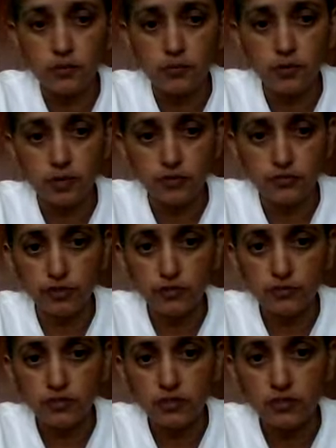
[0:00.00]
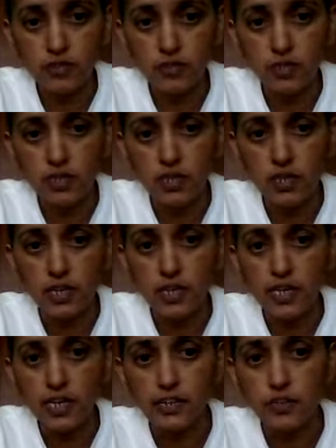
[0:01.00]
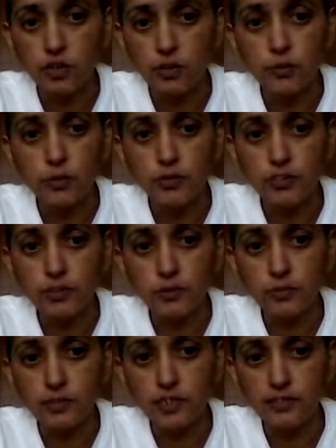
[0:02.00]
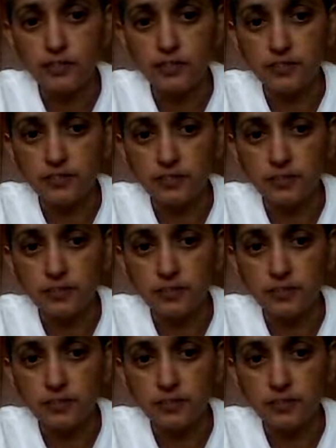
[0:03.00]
broad forms and homeowners comprehensive.